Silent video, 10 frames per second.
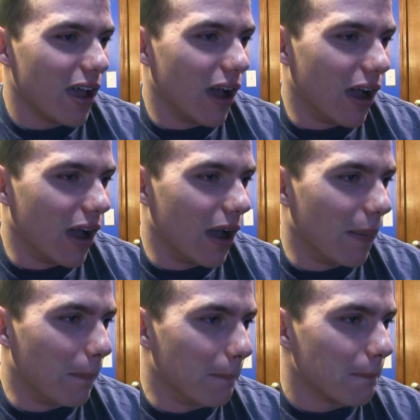
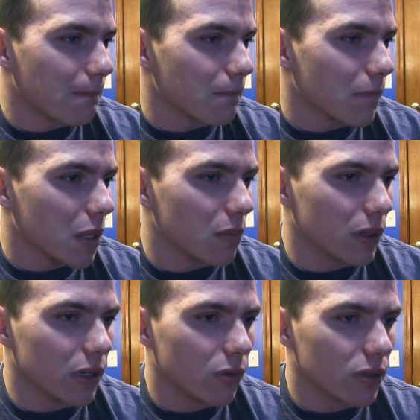
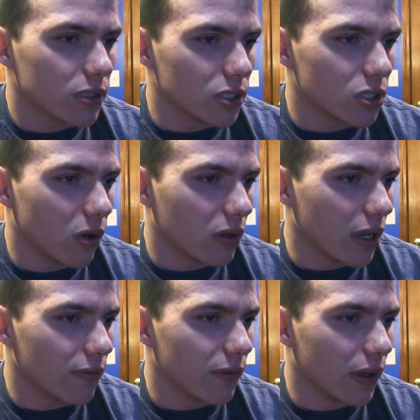Where's the song
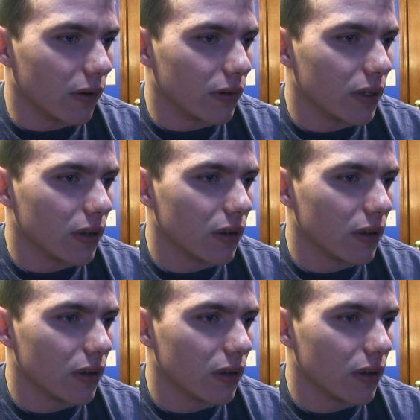I found?